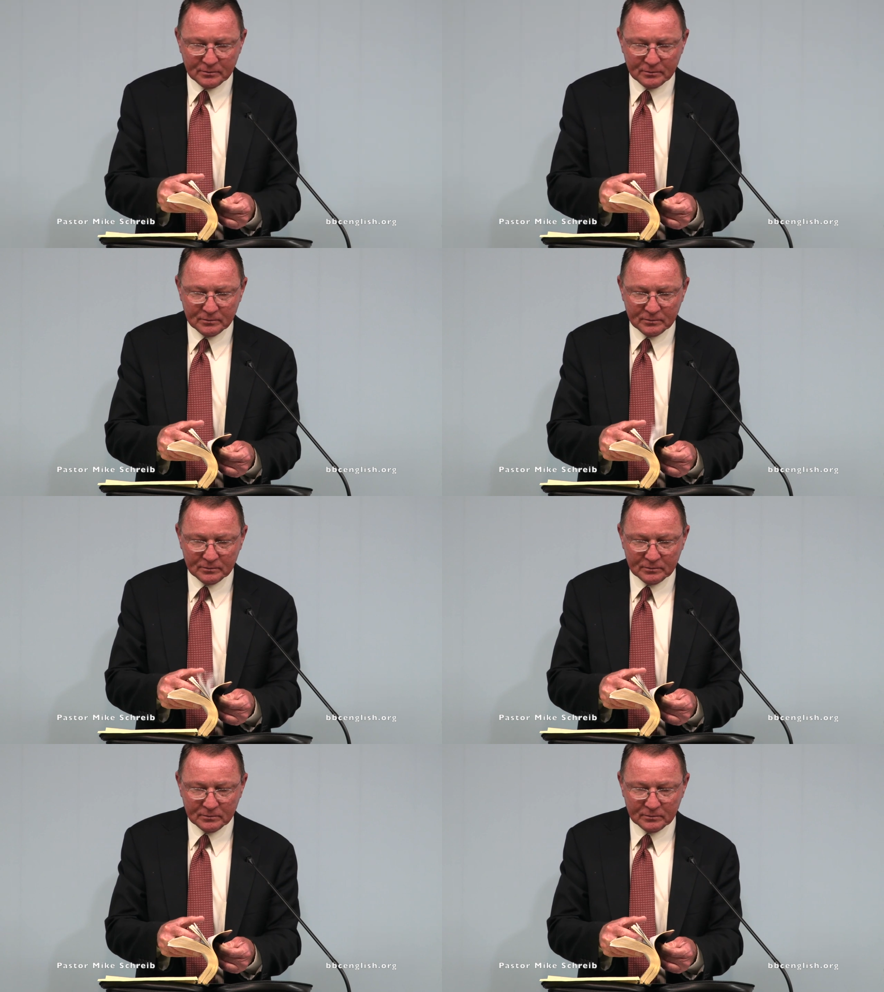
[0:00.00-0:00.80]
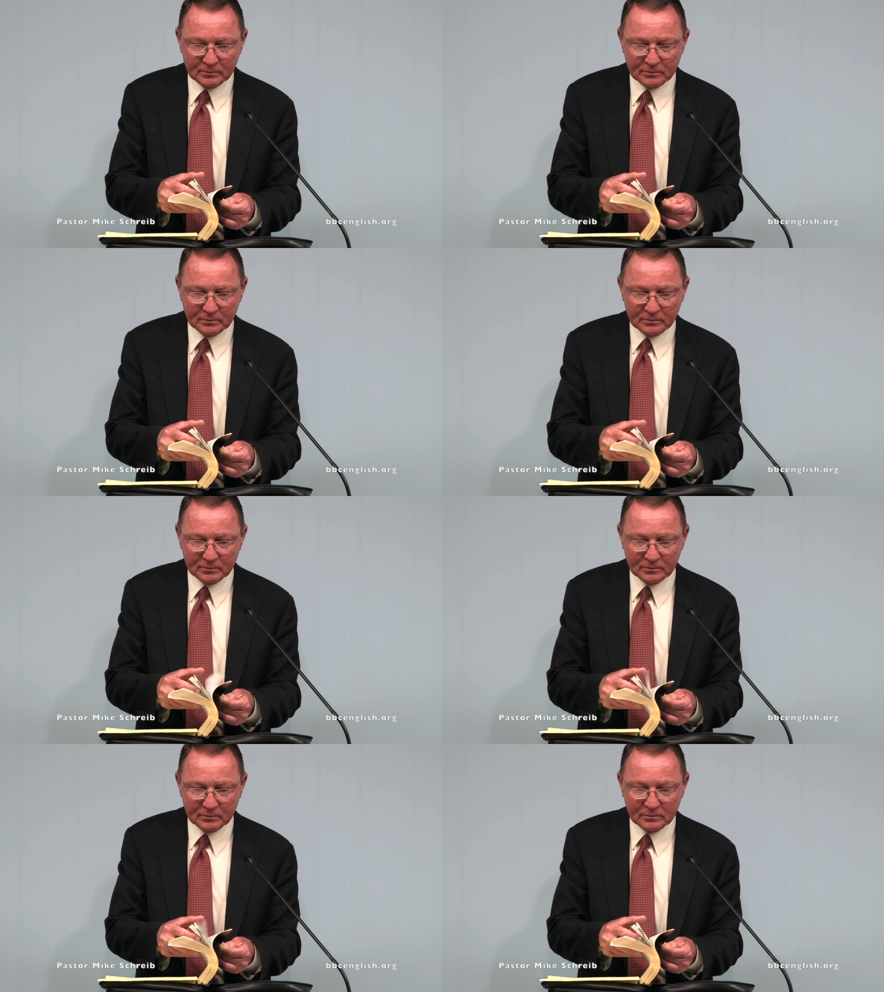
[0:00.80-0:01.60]

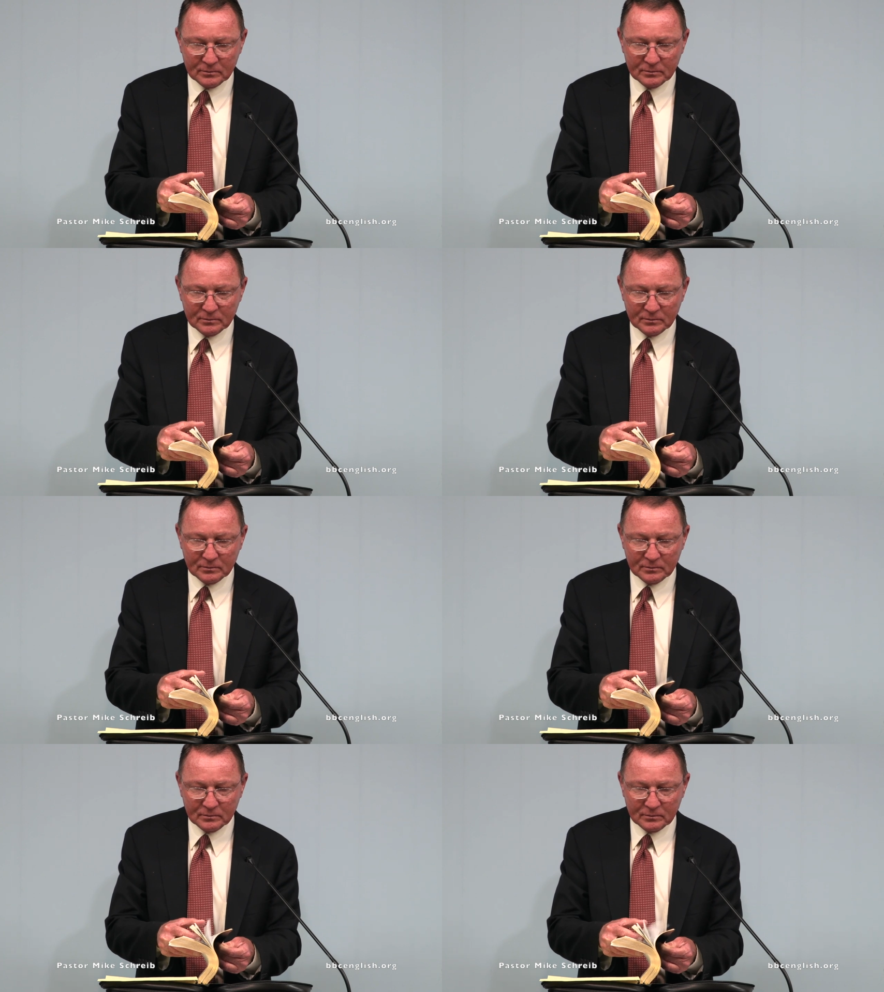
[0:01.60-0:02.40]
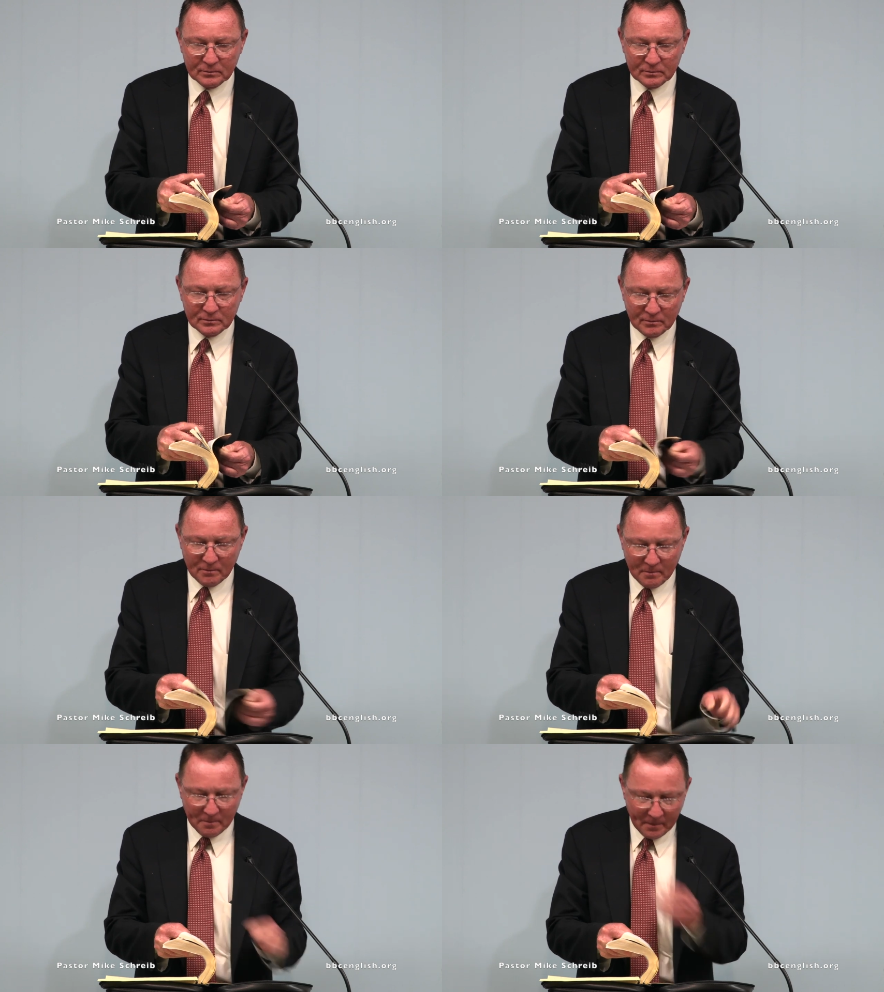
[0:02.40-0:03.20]

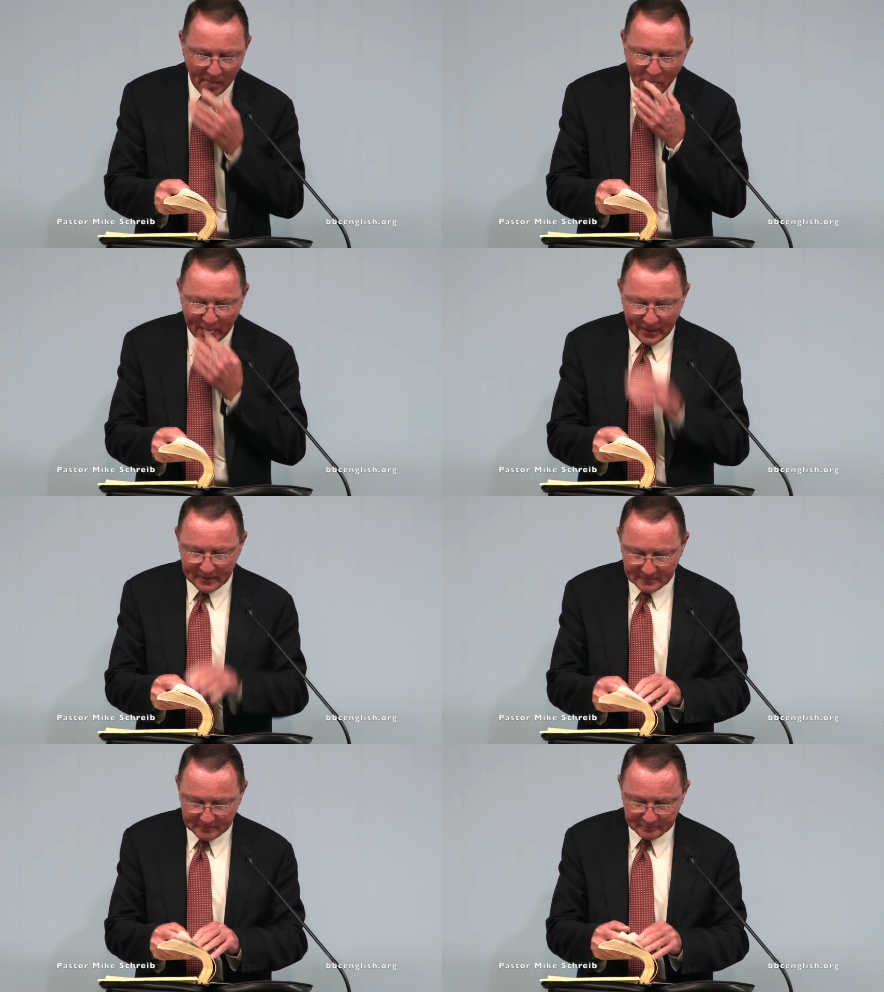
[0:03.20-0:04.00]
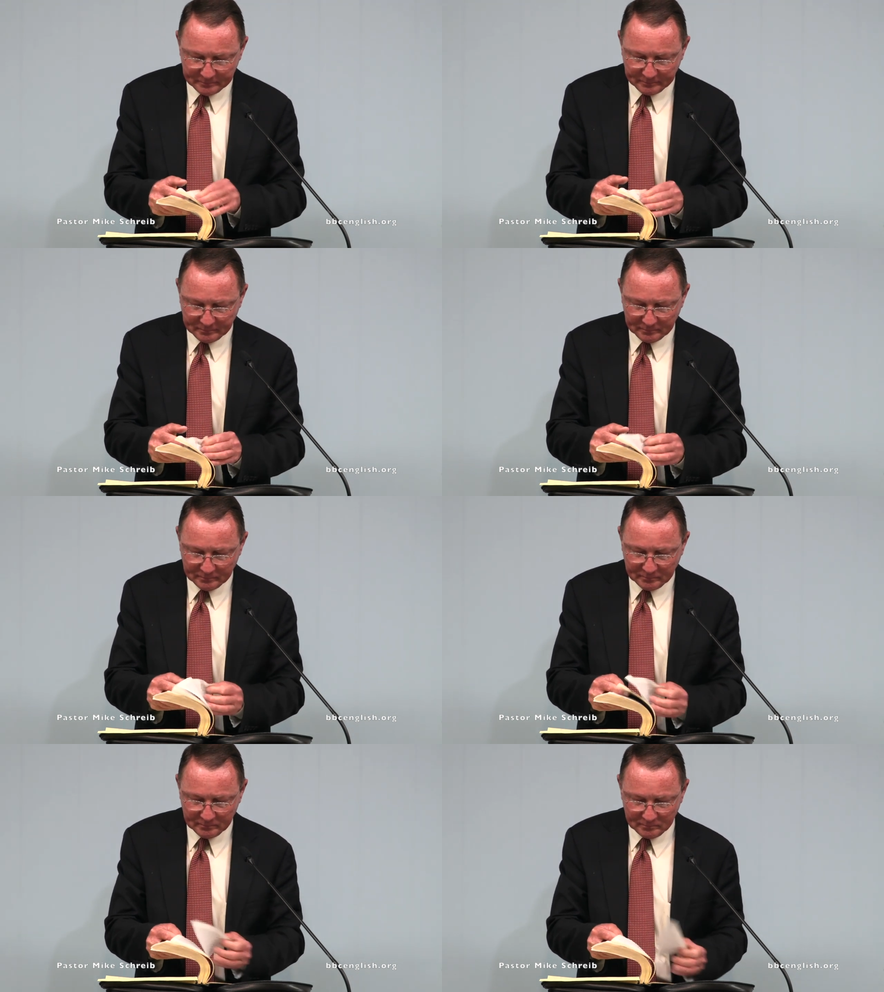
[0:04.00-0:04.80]

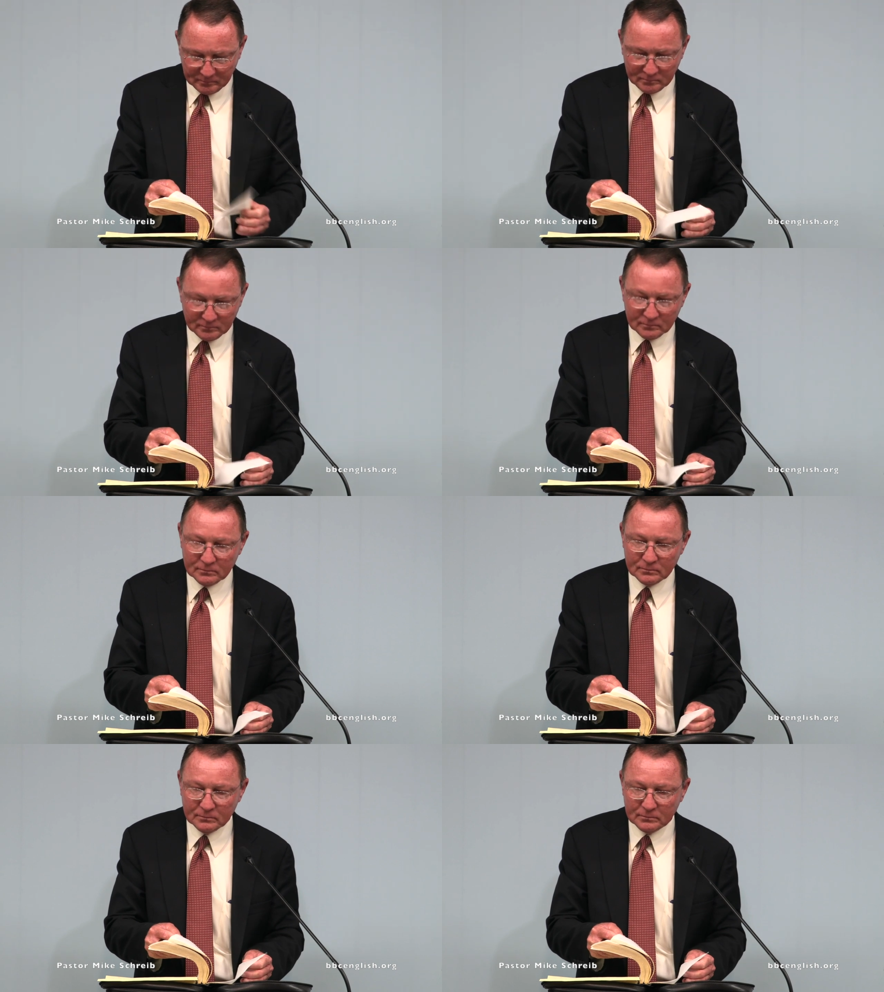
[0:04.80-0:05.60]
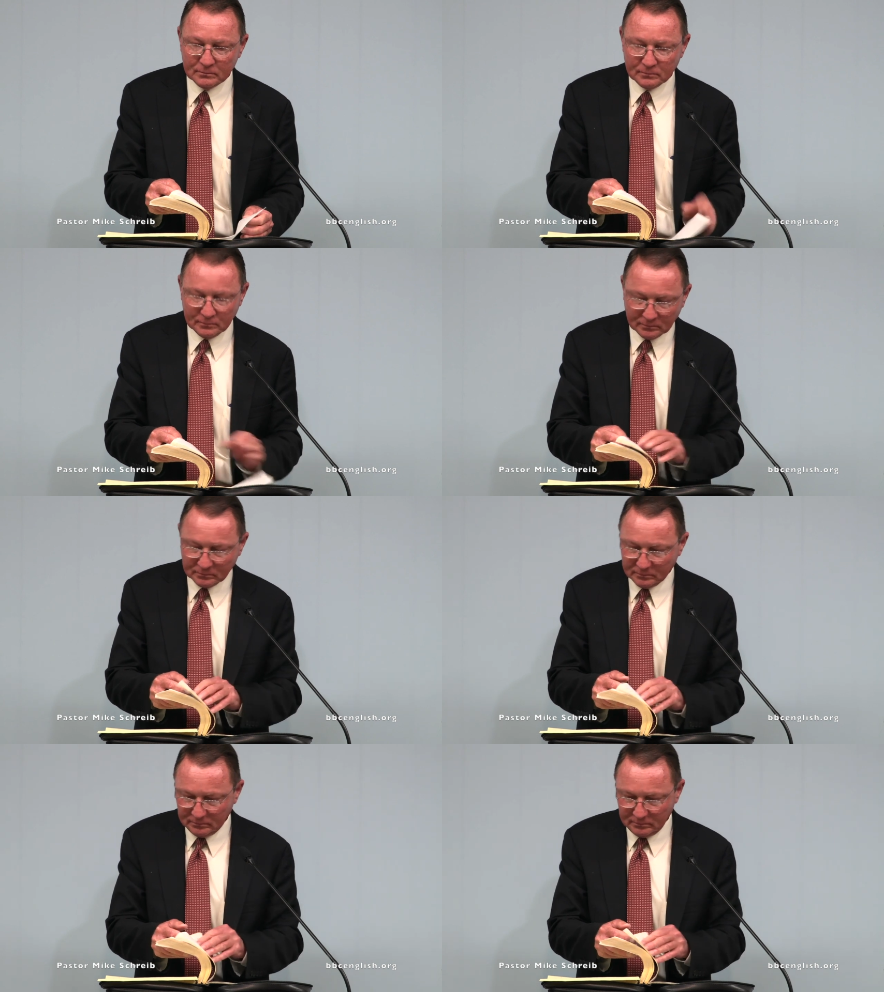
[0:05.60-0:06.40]

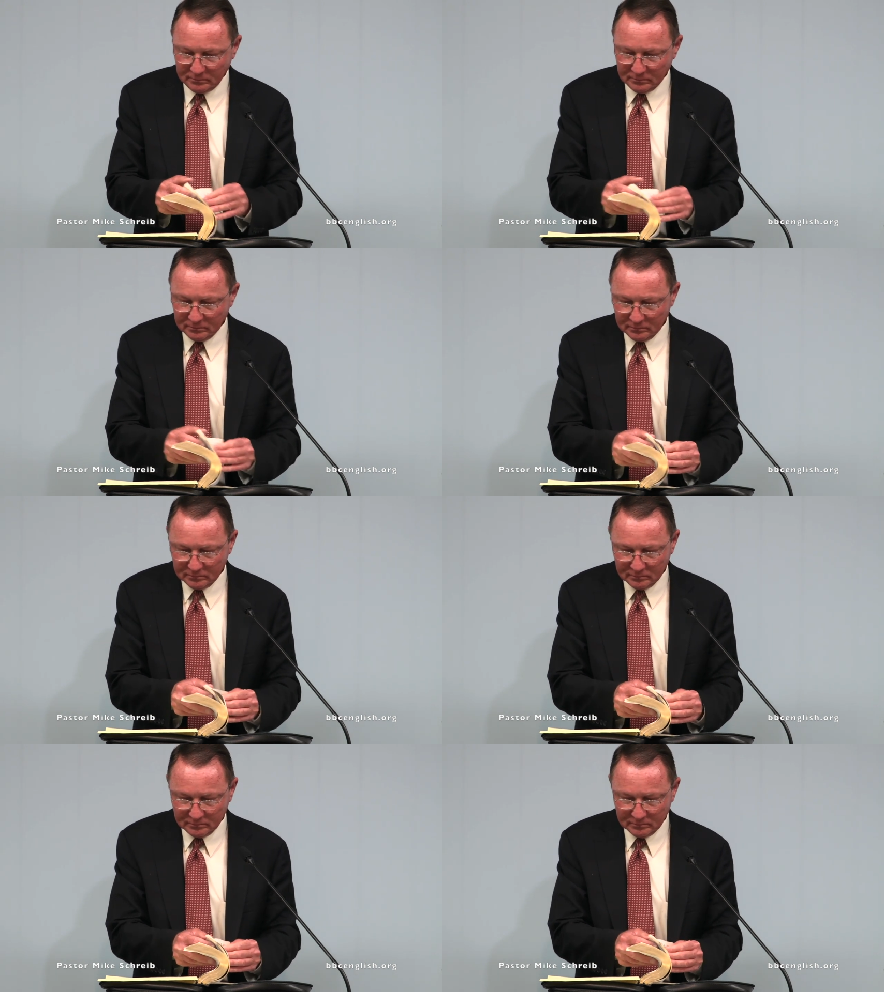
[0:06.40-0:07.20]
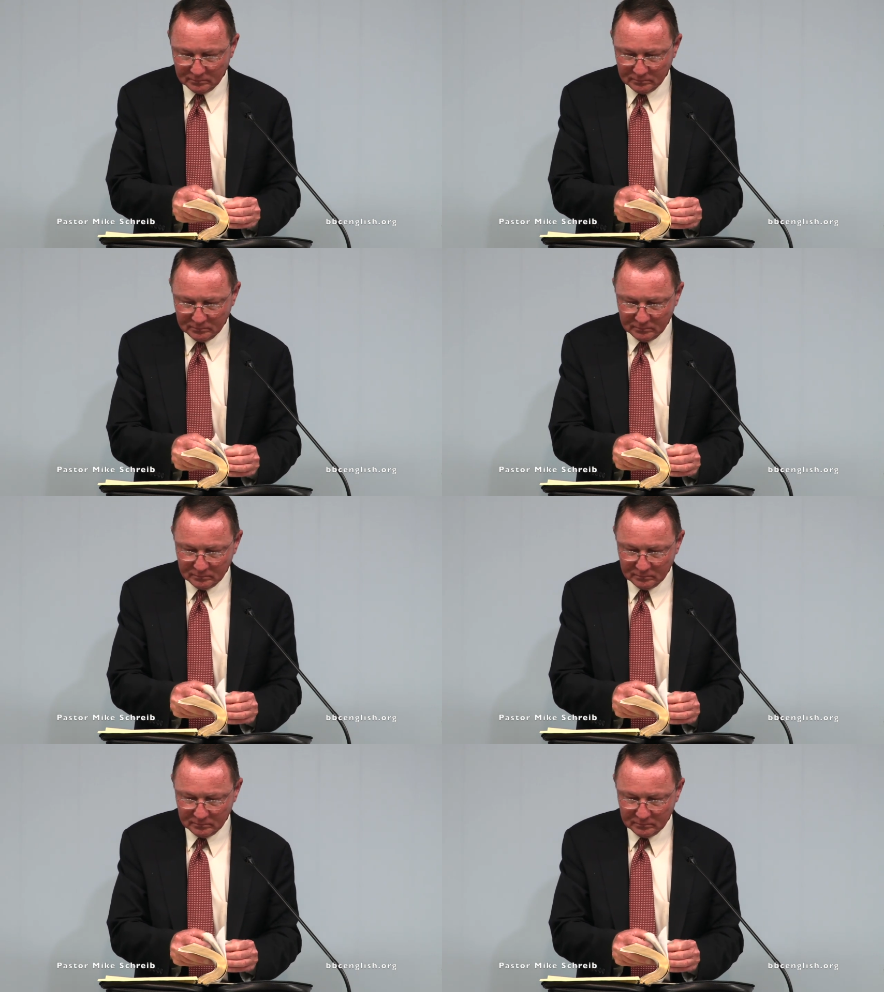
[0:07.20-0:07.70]
Nothing is said.